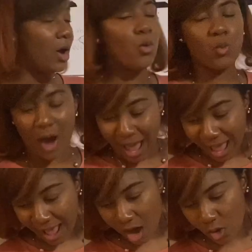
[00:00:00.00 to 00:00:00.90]

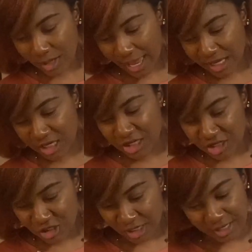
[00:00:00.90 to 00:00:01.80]
Wow. Okay,
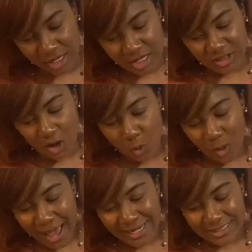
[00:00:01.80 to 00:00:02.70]
good. So
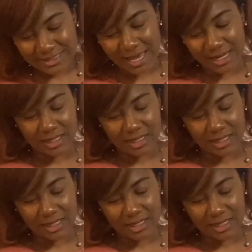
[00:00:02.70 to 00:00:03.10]
why did Sally